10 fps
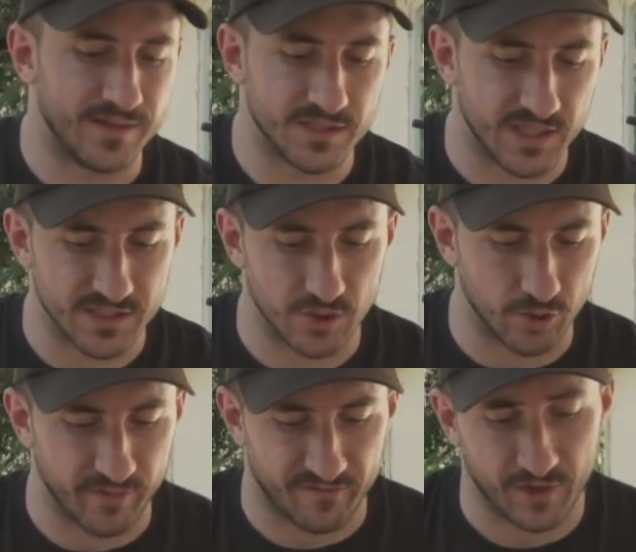these taste a
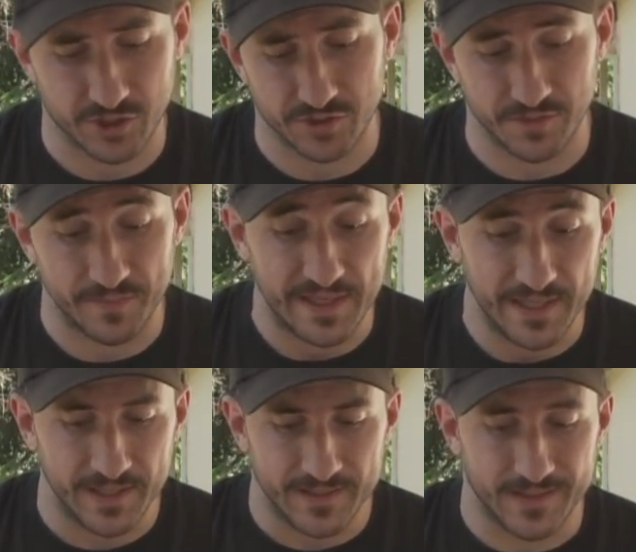little bit fresher to
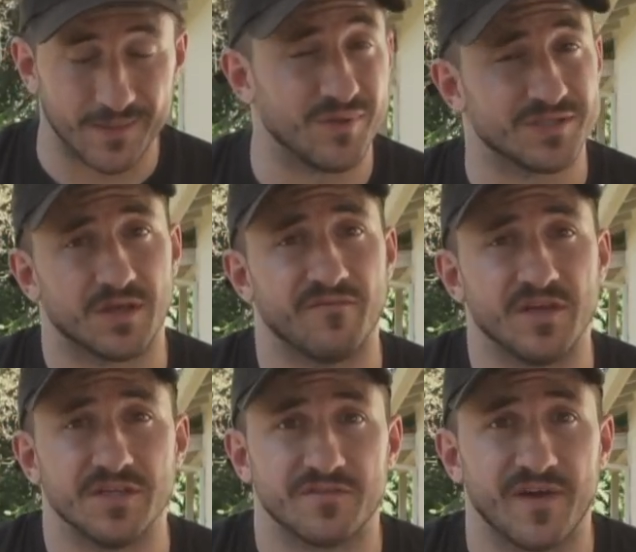me uh, plus the
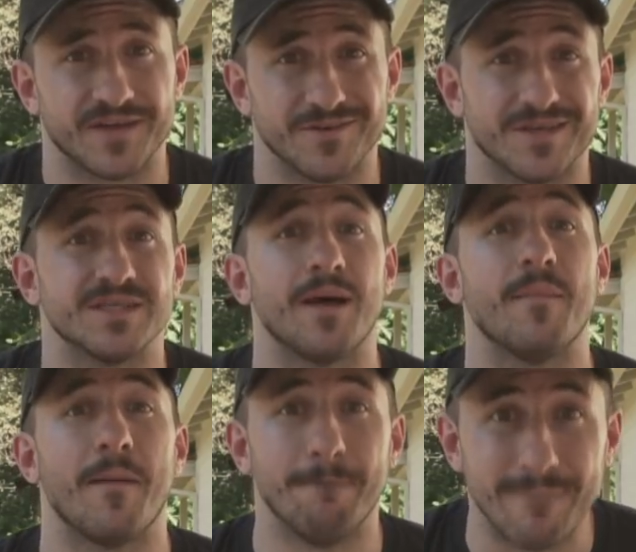convenience factor because
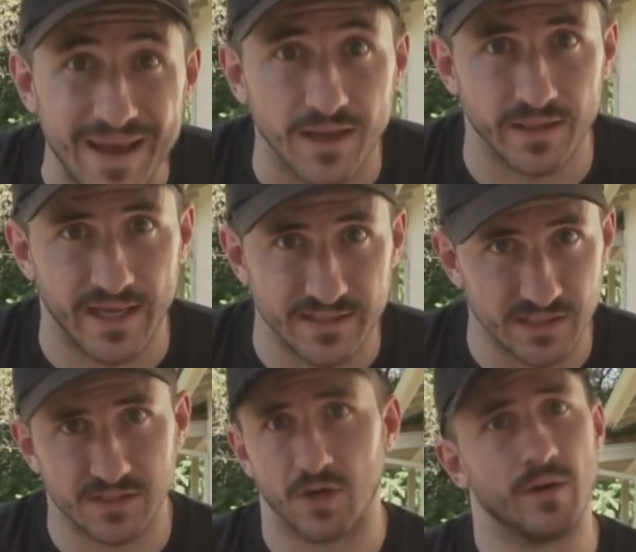i'm mega
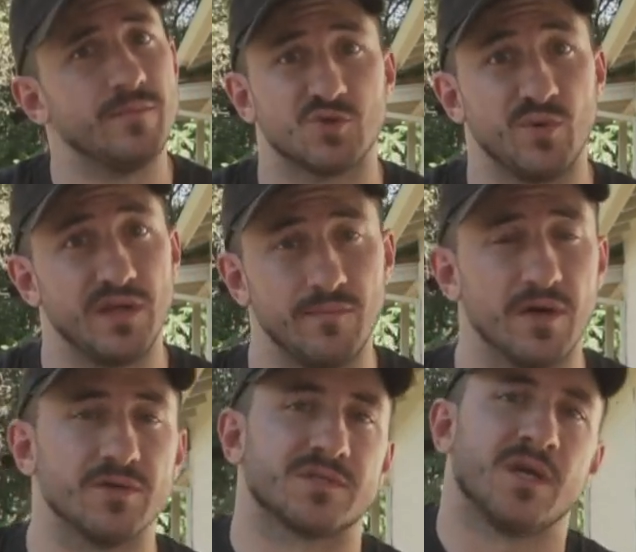lazy so in between
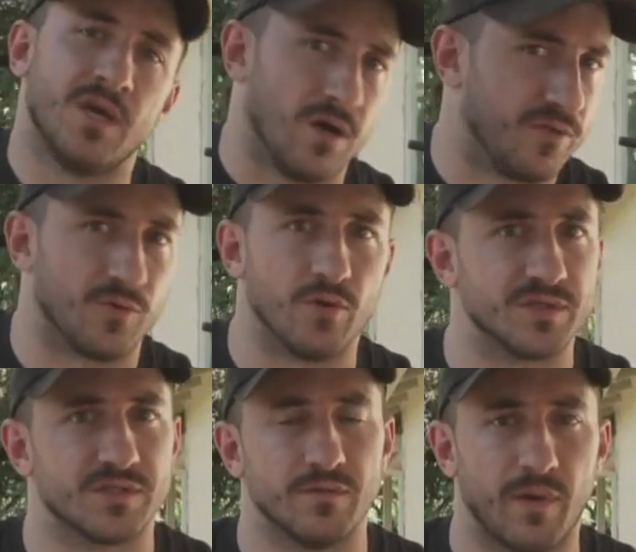emails i'll throw
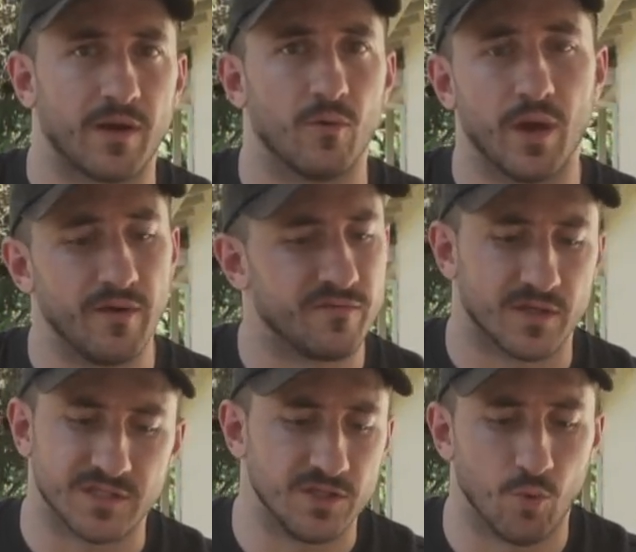this in the microwave
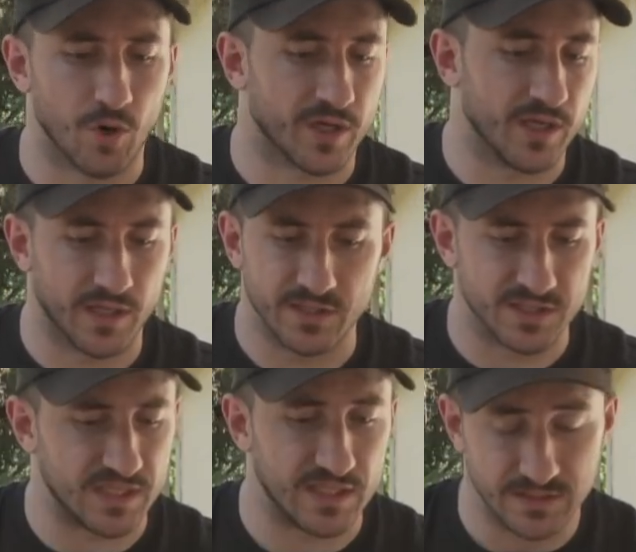continue working and
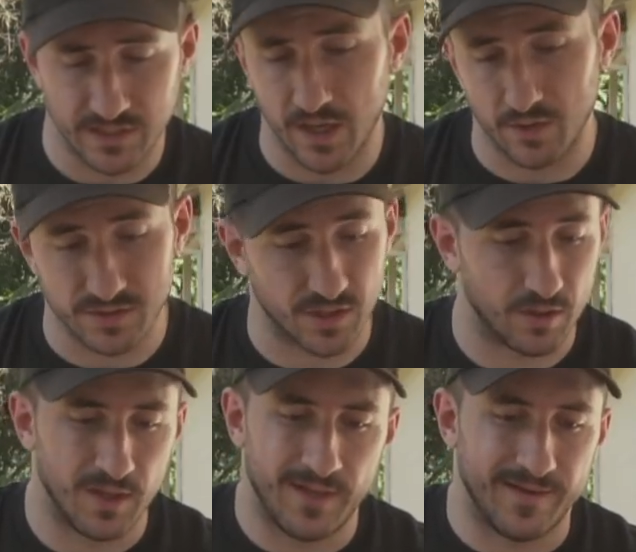just eat and go
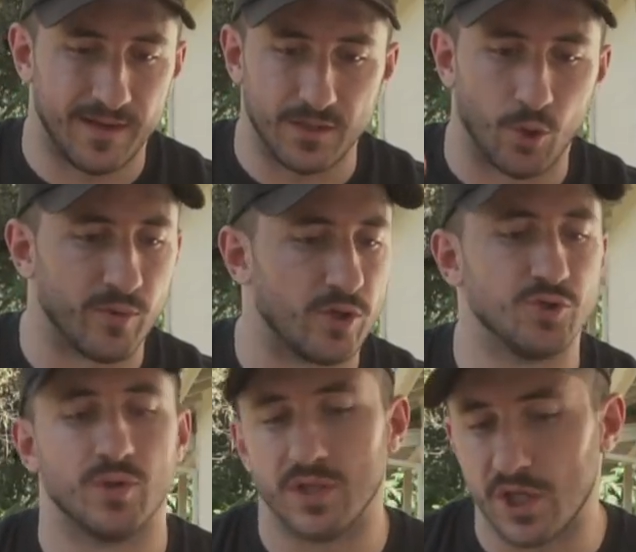so uh, normally i'll
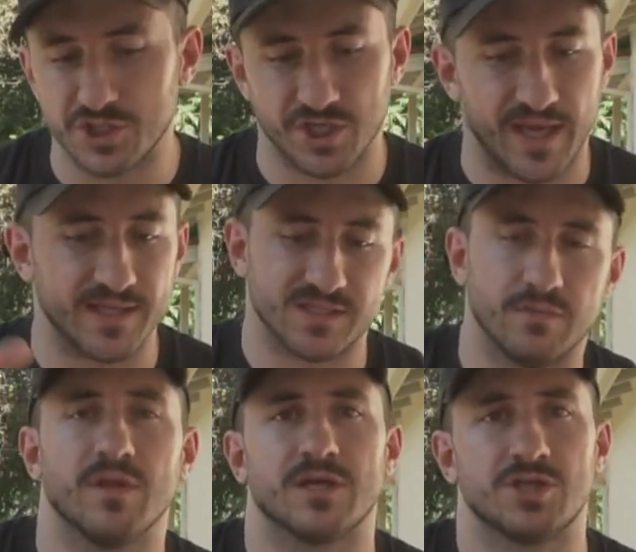do a lunch again
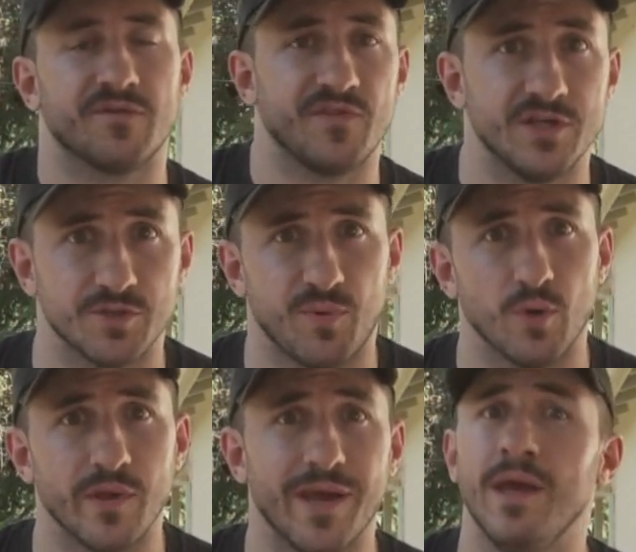something like a chick-fil-a and
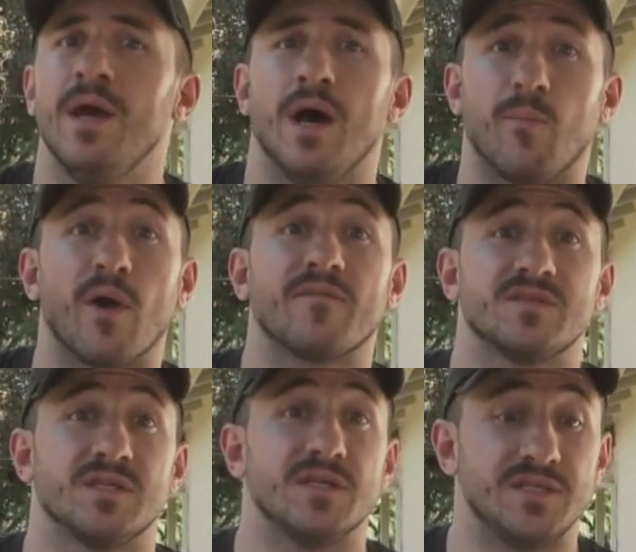chipotle a
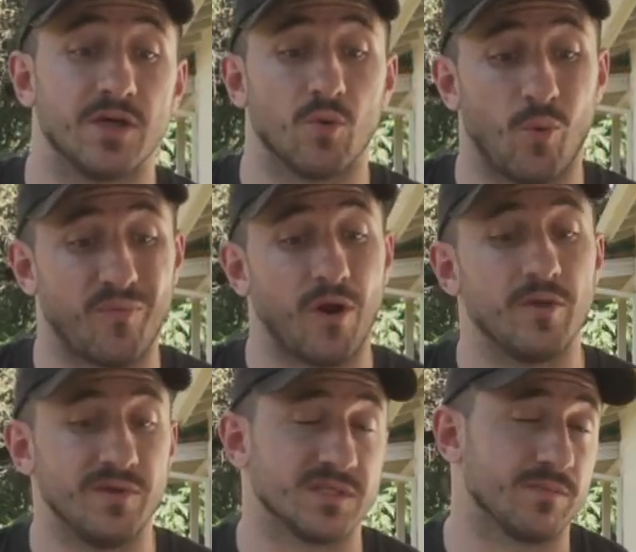breakfast and a dinner will
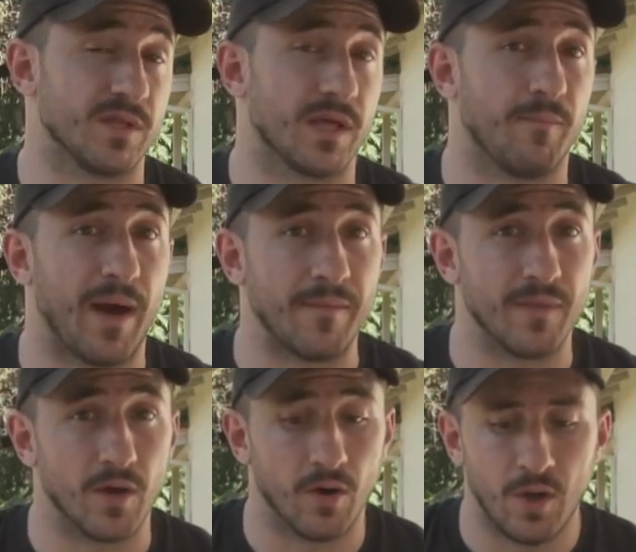probably be something like a bite
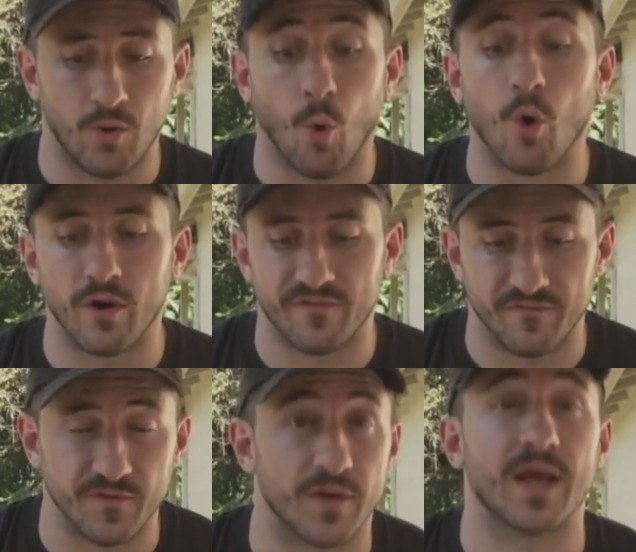meal or if
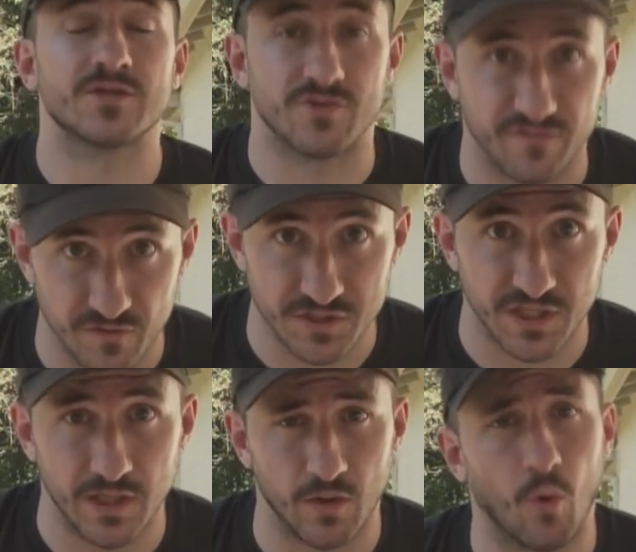i'm feeling extra
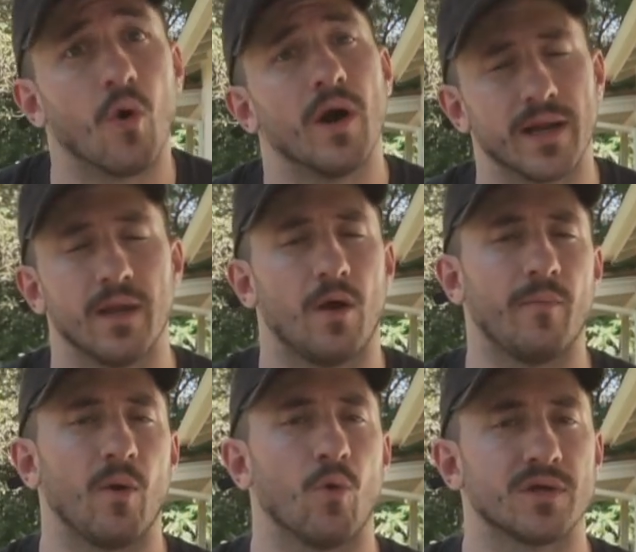frisky or I get all
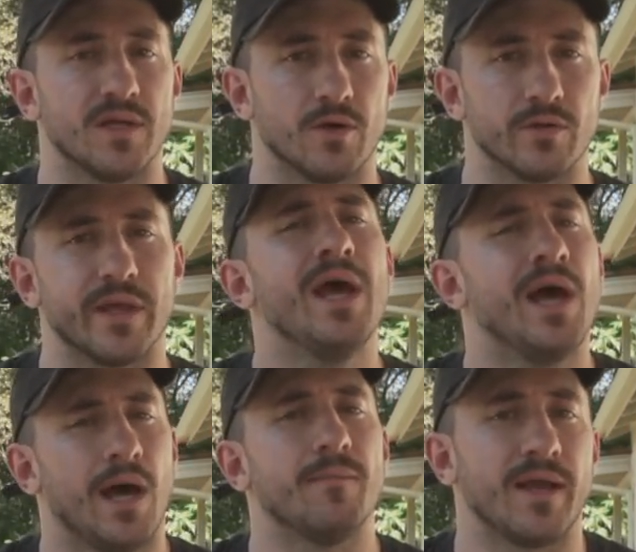my work done early,
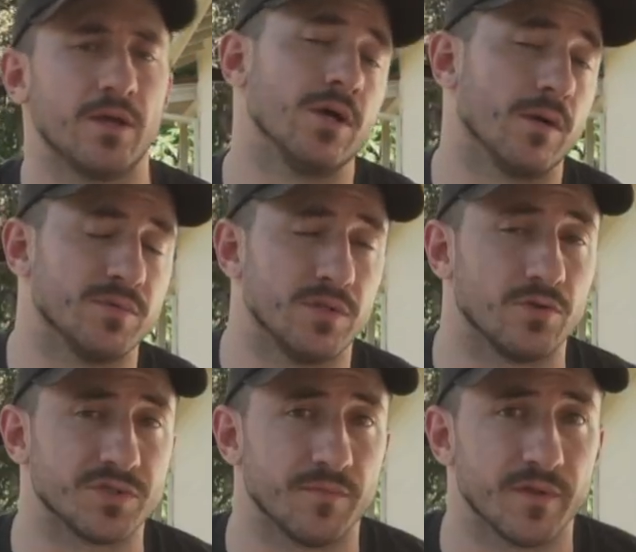I might cook up a
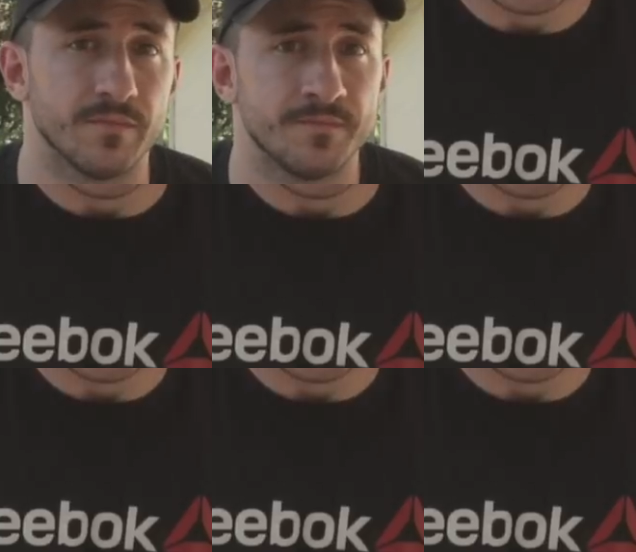little something.